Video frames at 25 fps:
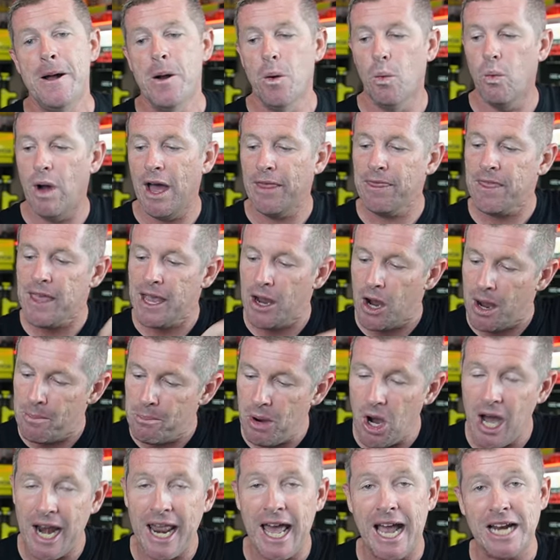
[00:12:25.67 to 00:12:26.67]
One thing I
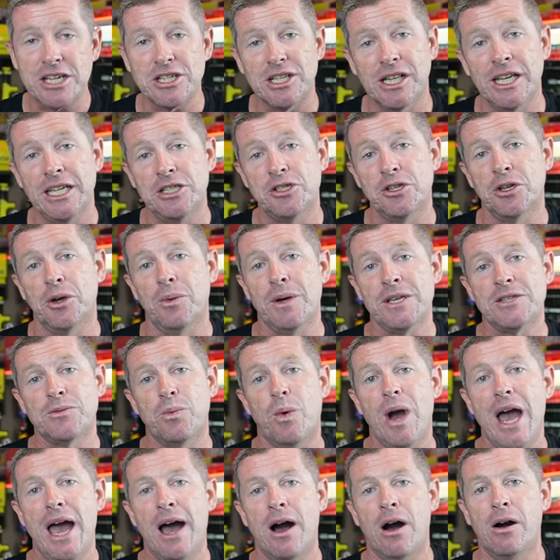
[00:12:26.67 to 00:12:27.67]
might actually do as
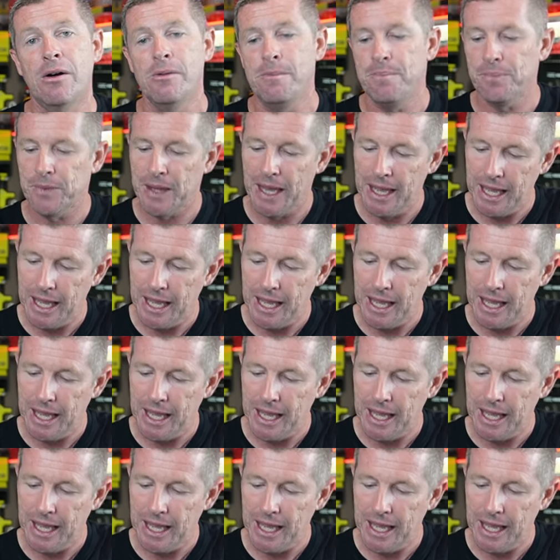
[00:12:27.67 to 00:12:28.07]
well